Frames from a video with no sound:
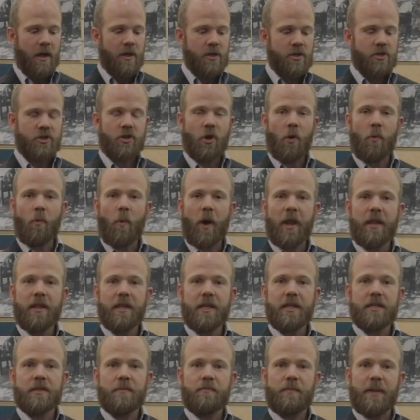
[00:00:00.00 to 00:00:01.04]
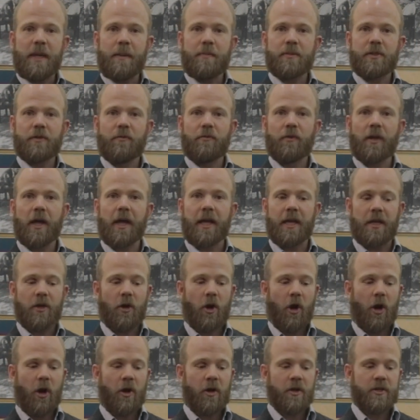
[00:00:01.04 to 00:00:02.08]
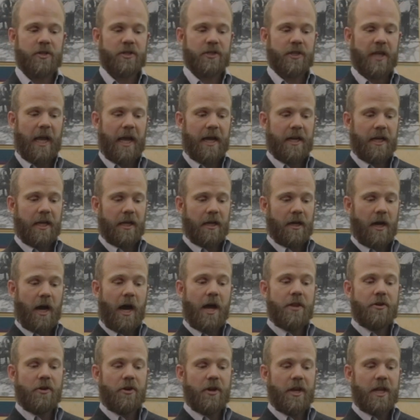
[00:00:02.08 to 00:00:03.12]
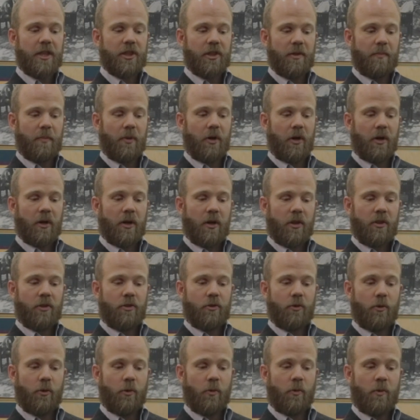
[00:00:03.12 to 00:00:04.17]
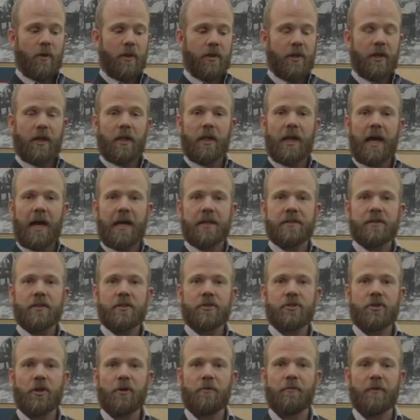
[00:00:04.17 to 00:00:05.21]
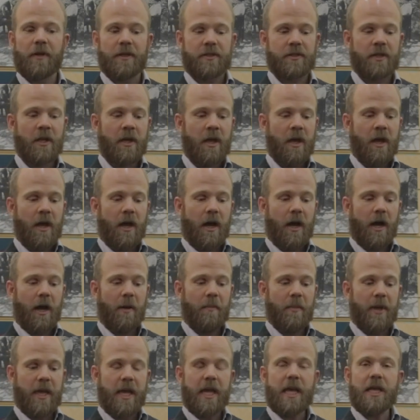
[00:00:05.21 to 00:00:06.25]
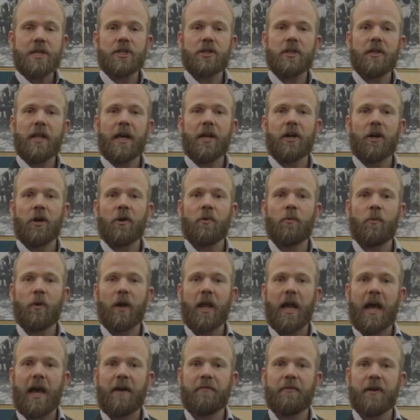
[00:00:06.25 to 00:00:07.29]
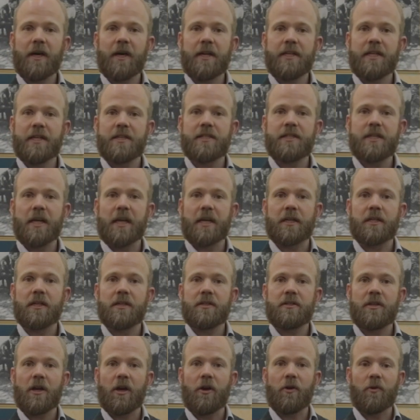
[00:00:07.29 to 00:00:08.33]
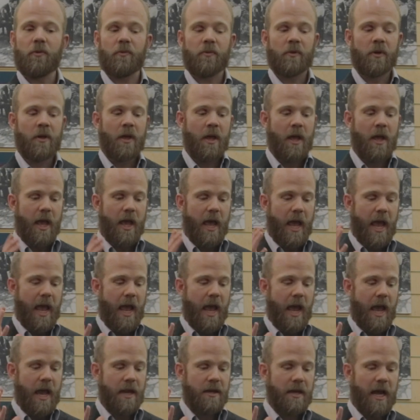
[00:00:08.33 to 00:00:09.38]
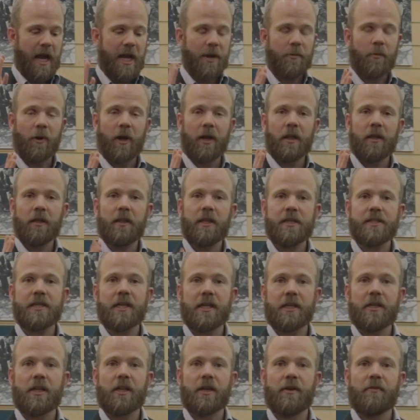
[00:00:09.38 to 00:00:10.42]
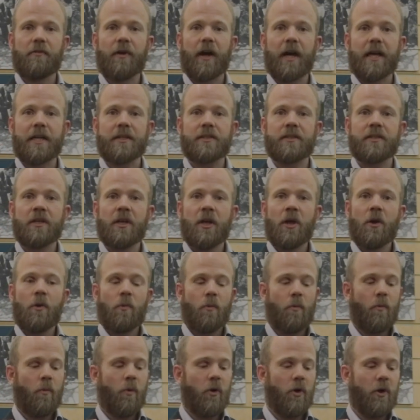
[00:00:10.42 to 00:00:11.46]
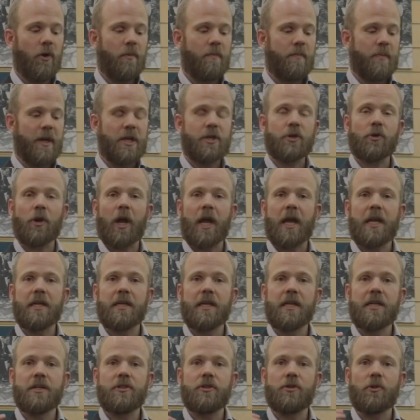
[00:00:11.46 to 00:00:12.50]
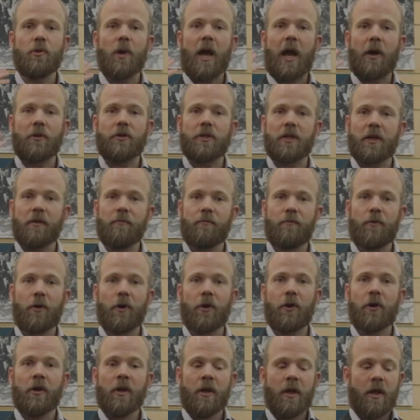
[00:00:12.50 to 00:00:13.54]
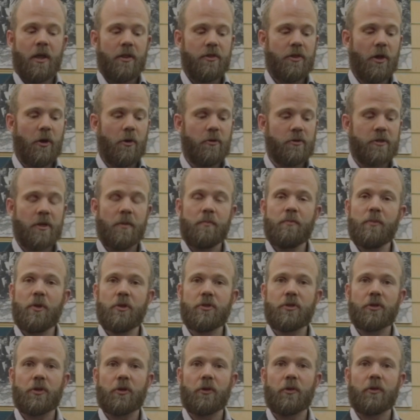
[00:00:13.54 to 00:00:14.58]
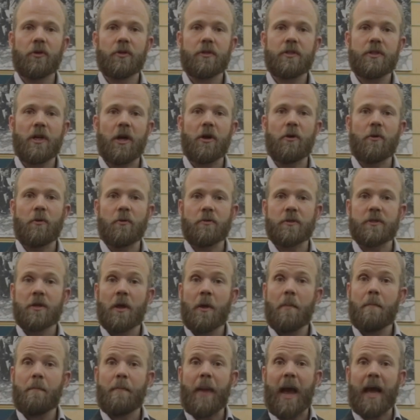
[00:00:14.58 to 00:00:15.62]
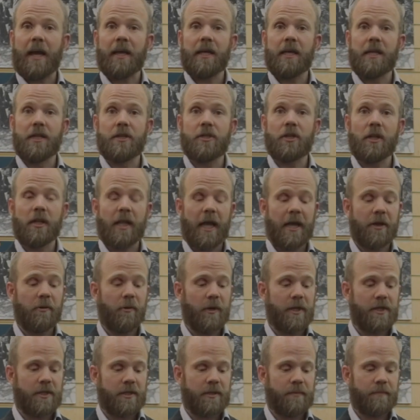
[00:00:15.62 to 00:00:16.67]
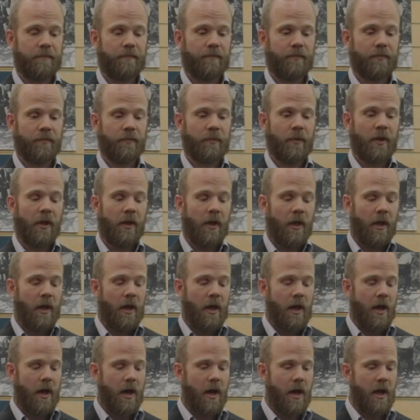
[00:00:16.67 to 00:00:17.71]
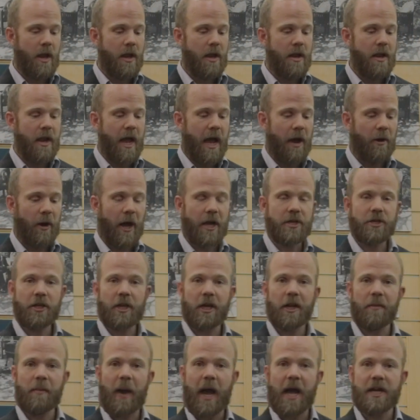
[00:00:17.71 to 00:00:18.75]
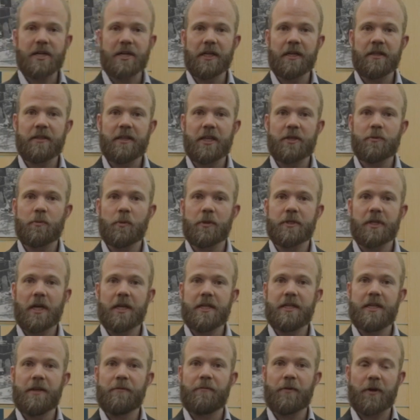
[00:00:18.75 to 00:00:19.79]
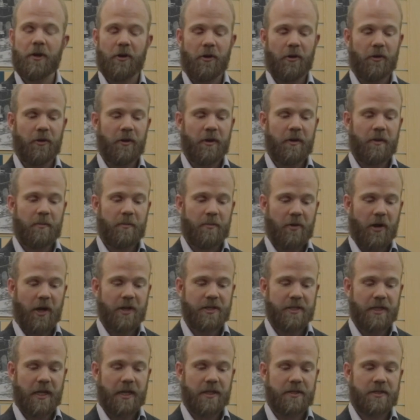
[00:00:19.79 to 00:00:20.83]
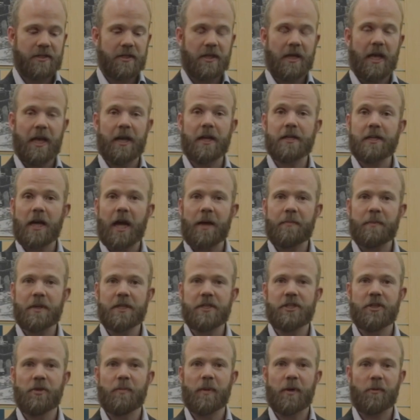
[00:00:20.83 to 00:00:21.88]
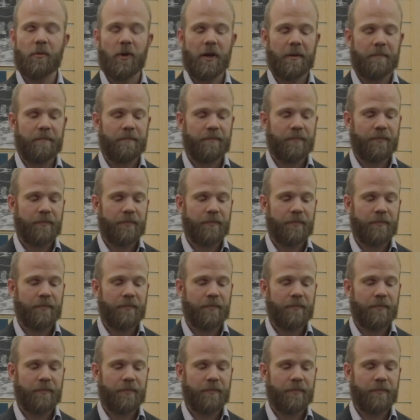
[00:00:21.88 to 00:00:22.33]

So when these beams of light are scanning underneath the book through the glass surface, each letter would have a distinct tone. And anyone listening to the device would be trained into how to convert those musical tones back into language. Now, as you can imagine, this was a difficult process and a time-consuming one.